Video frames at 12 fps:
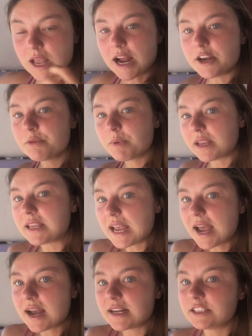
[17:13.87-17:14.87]
And you might
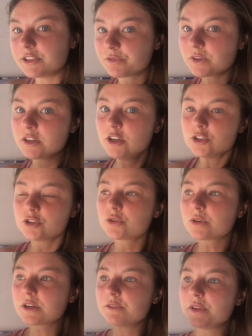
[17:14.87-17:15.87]
get a different
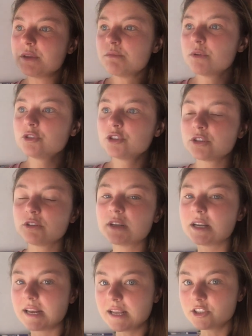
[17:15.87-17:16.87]
sort of emotional
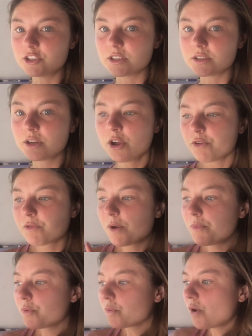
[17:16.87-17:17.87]
connection
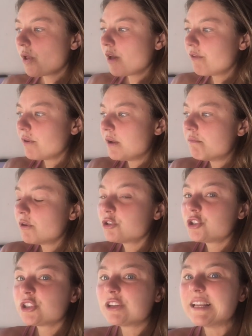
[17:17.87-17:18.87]
from the role of
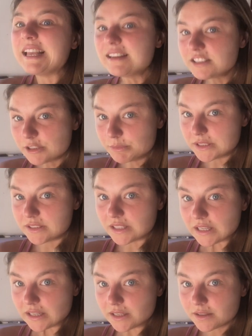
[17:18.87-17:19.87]
emotional
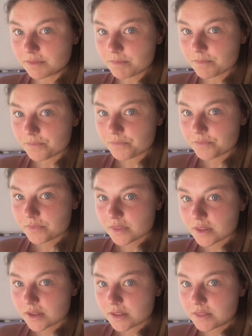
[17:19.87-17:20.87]
intimacy
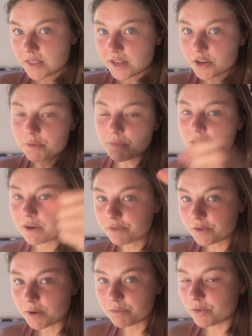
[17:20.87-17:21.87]
than you might
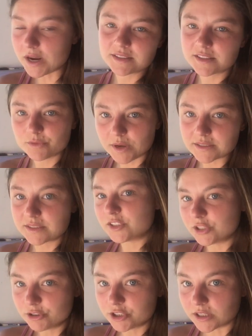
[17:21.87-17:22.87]
from rest and
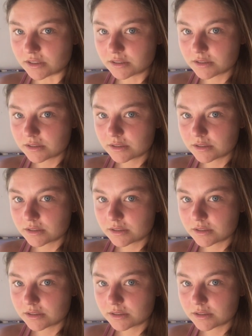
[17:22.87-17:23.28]
restitution.